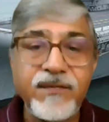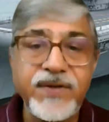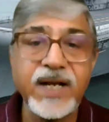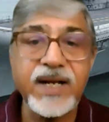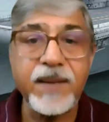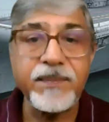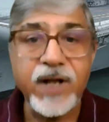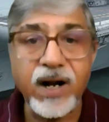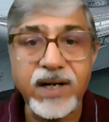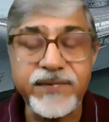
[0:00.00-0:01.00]
We have
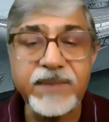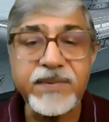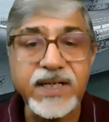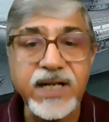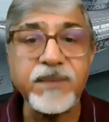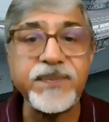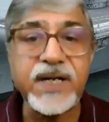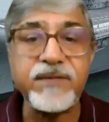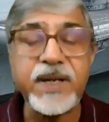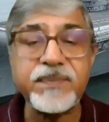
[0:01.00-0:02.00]

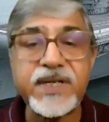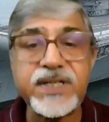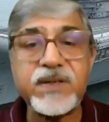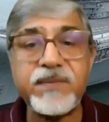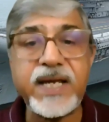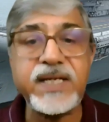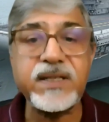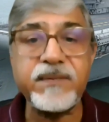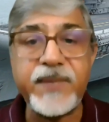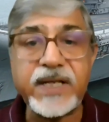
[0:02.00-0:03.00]
adopted, we have
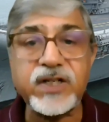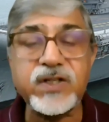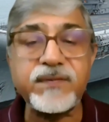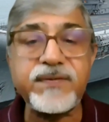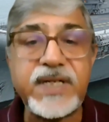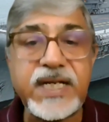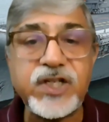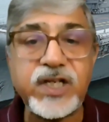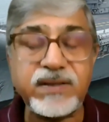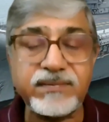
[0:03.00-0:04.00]
customized the methods of
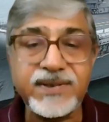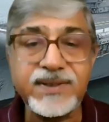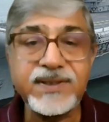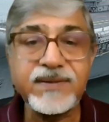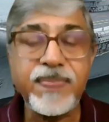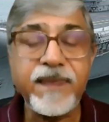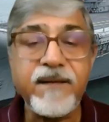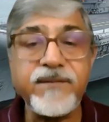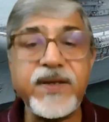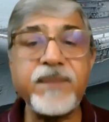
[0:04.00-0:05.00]
teaching.
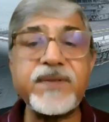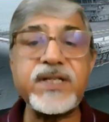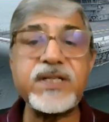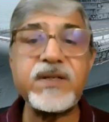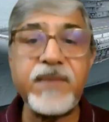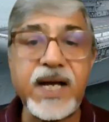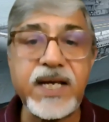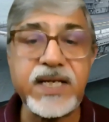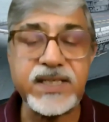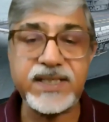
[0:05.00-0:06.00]
We have
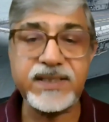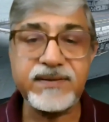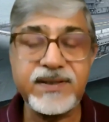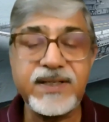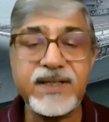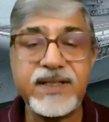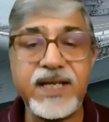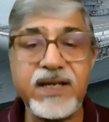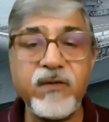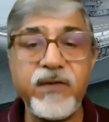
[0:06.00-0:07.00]
customized
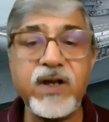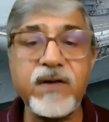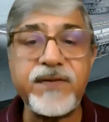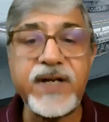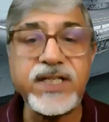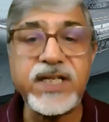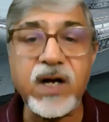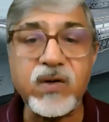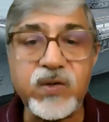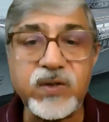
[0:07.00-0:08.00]
the way of reaching
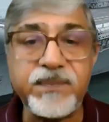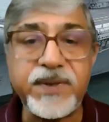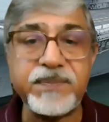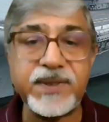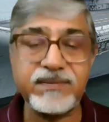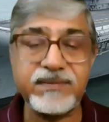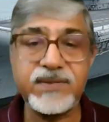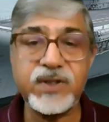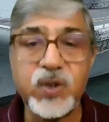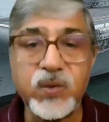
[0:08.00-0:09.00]
out to the people
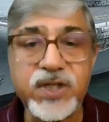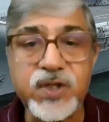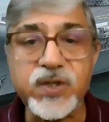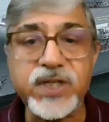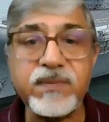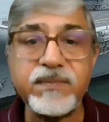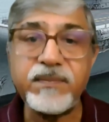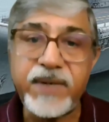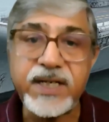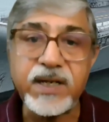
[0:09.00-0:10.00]
through the social
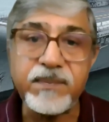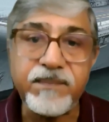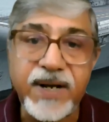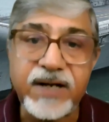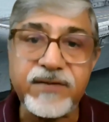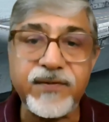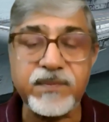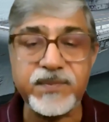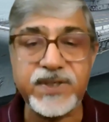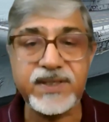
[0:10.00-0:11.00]
media
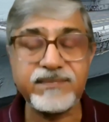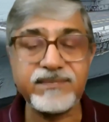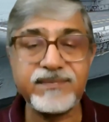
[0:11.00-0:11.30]
platforms.